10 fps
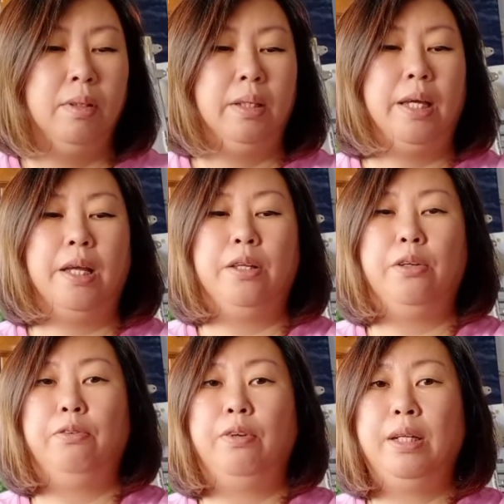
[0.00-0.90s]
Can
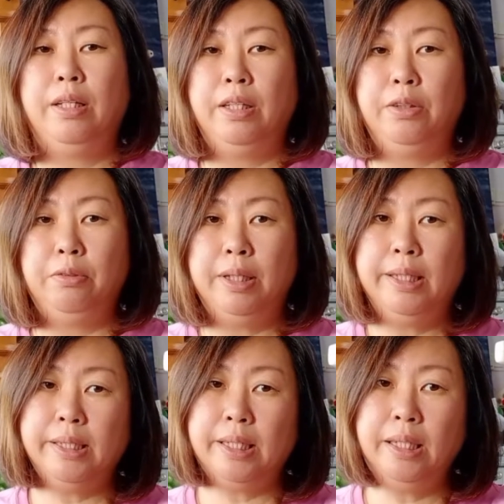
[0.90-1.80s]
you find an
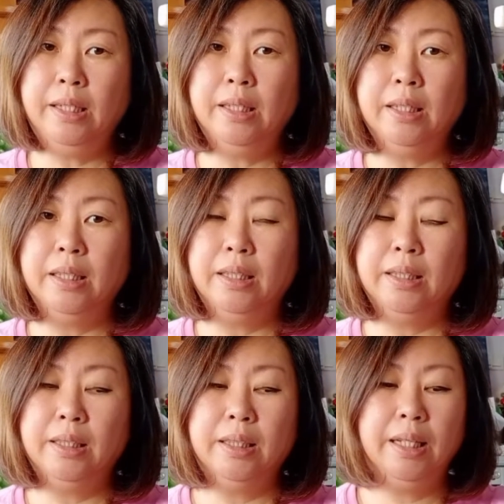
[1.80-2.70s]
eraser?
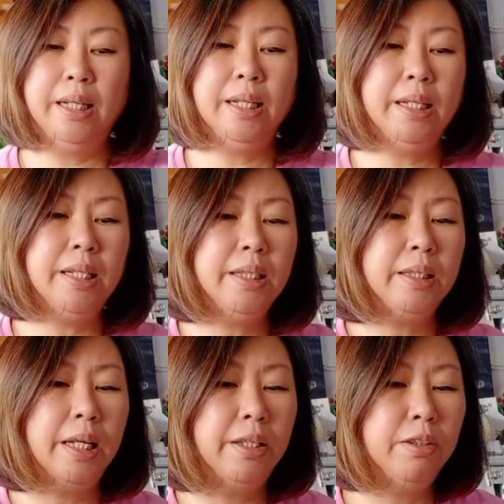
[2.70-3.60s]

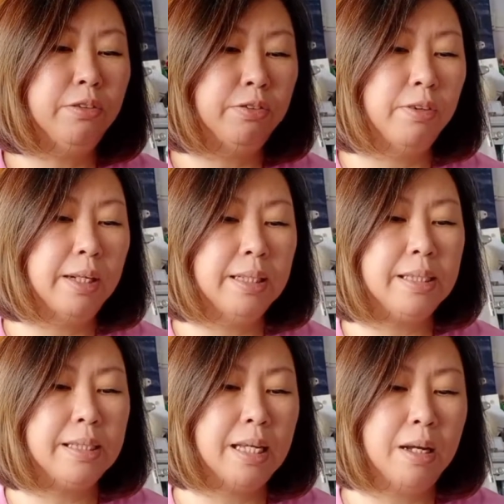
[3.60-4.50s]
And can you find
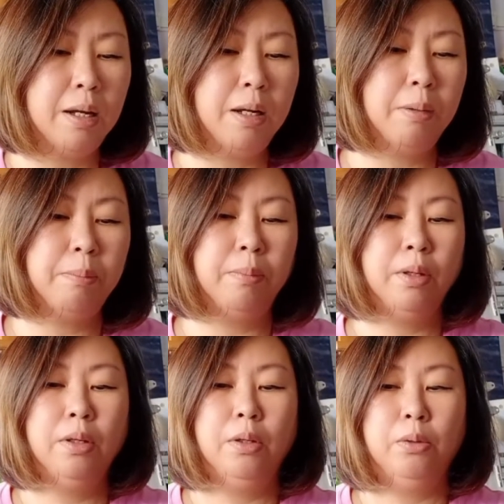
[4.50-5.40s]
some
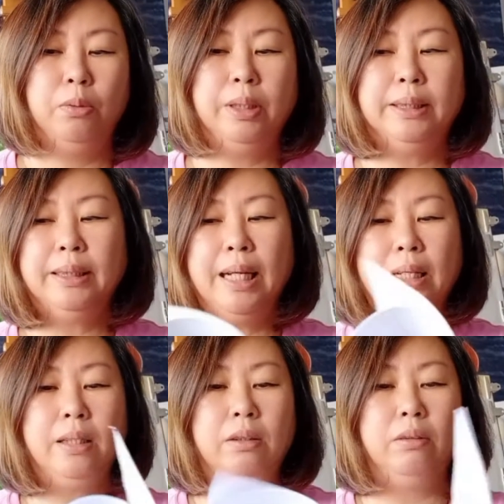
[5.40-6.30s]

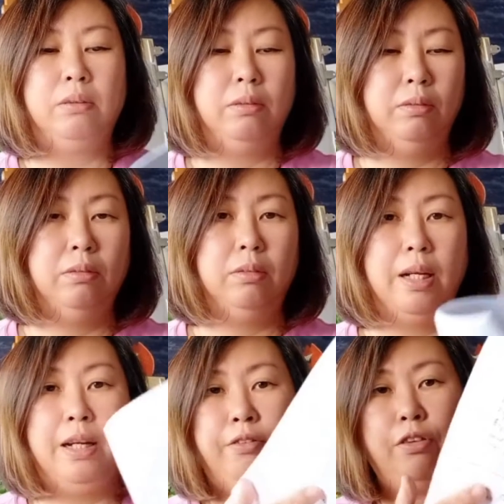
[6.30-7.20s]
recycled
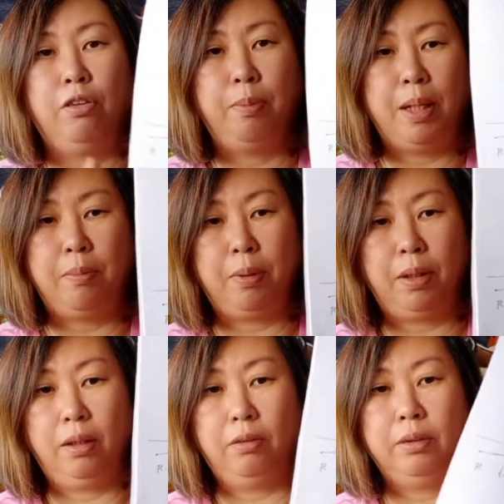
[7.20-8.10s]
A4
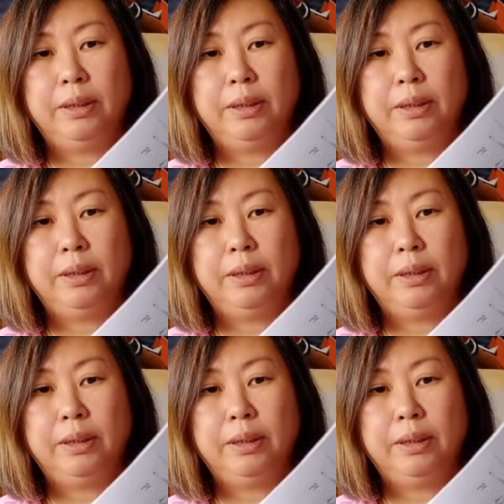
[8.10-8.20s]
paper?